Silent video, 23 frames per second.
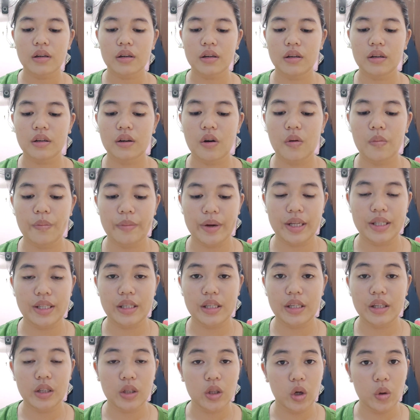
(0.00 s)

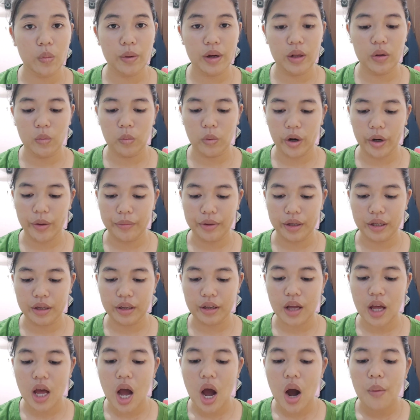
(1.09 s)
Combating global warming.
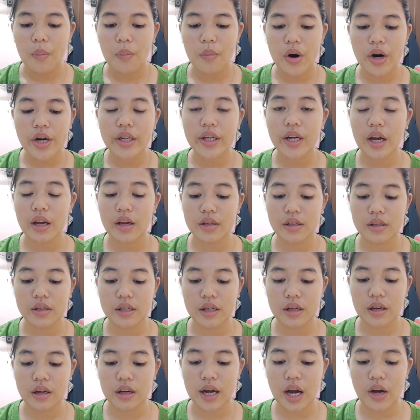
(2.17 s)
More
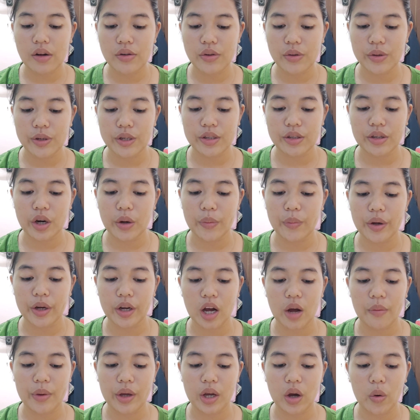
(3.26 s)
countries are
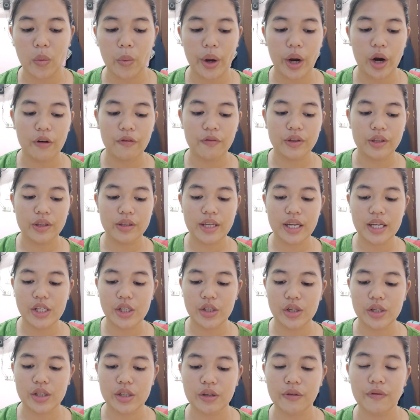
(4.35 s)
becoming aware of the
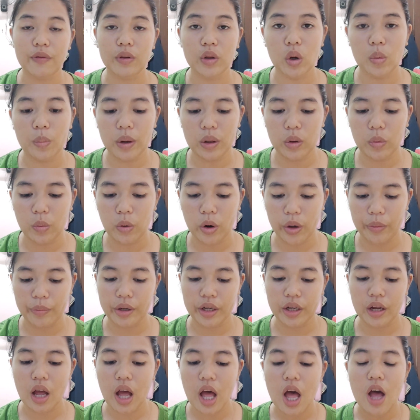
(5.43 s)
dangers of global warming,
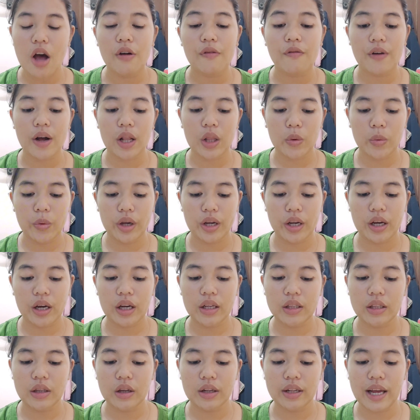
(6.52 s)
following
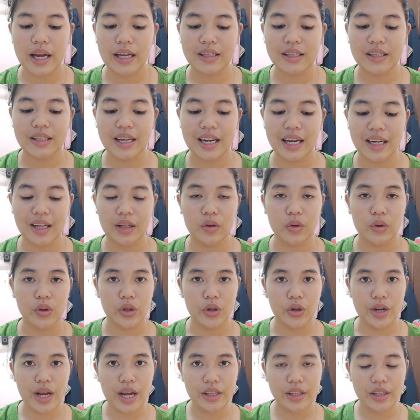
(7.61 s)
at the 1982
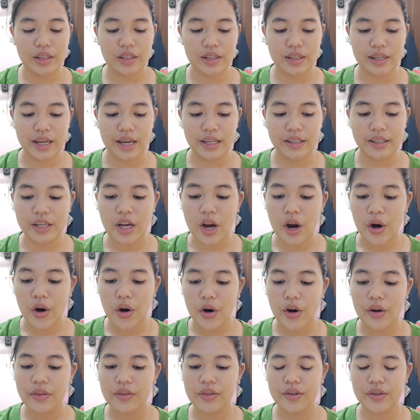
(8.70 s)
United States
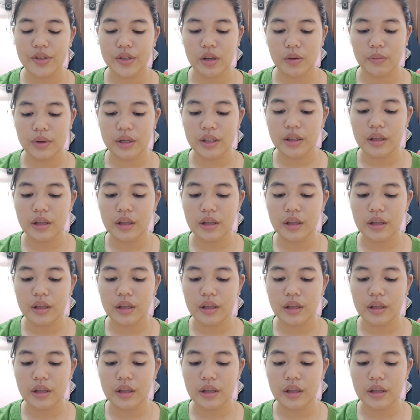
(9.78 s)
Earth Summit,